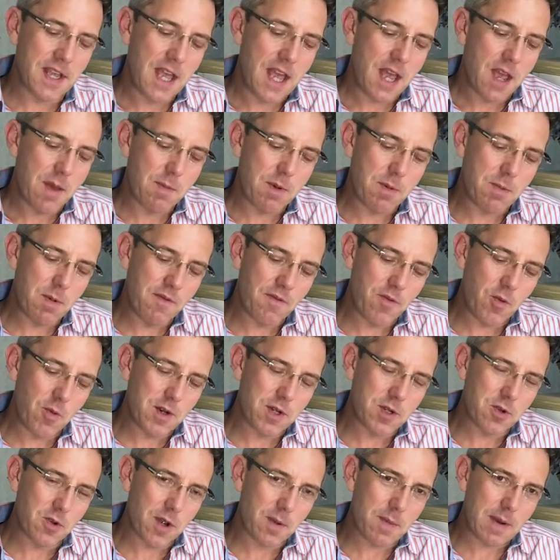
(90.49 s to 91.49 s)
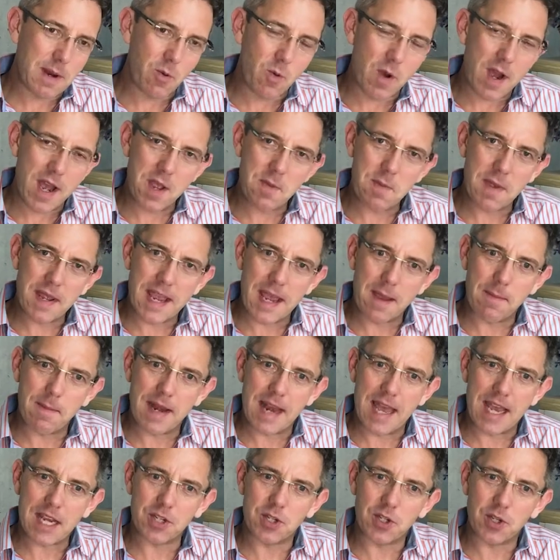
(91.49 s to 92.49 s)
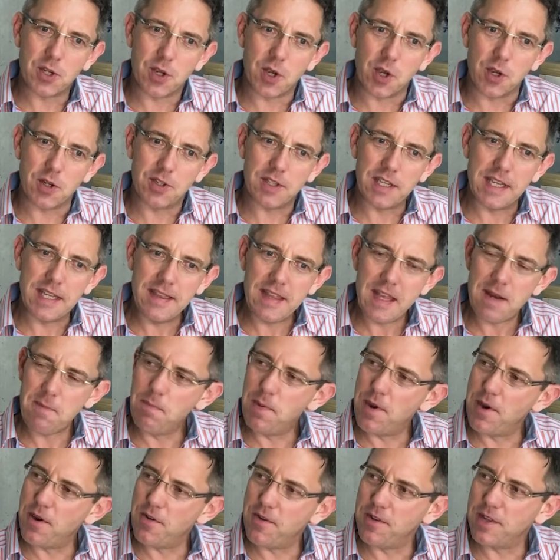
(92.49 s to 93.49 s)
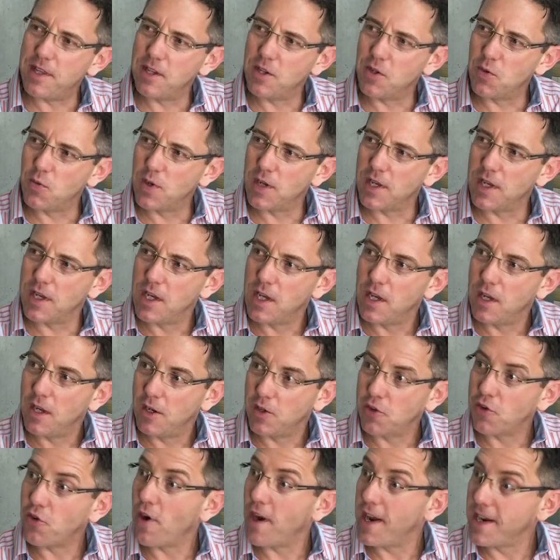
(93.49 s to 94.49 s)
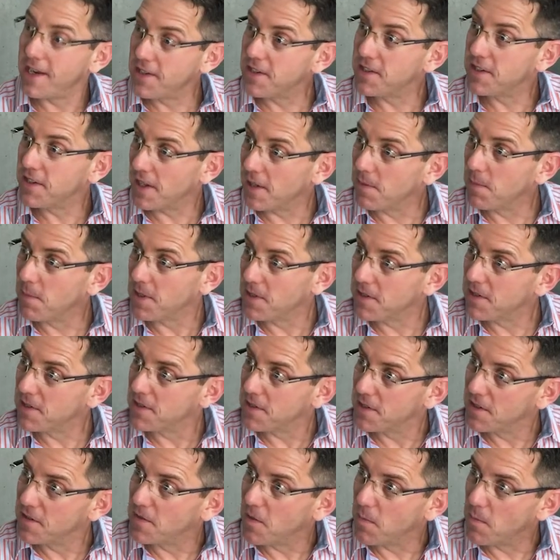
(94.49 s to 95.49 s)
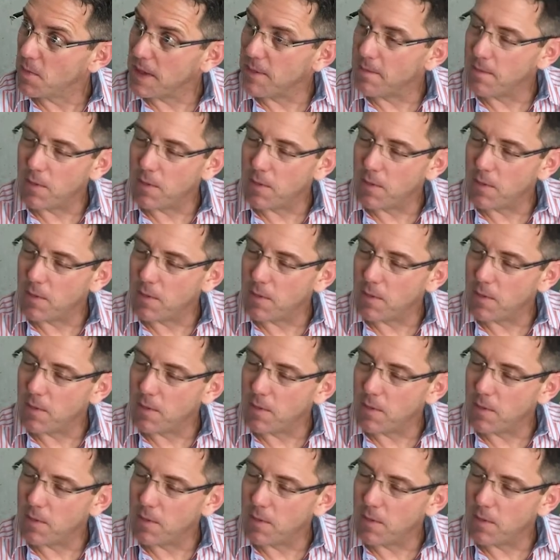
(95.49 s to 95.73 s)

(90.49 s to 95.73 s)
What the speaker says: but before we talk about why you became an action coach, in that period that you were trying to sell businesses for people,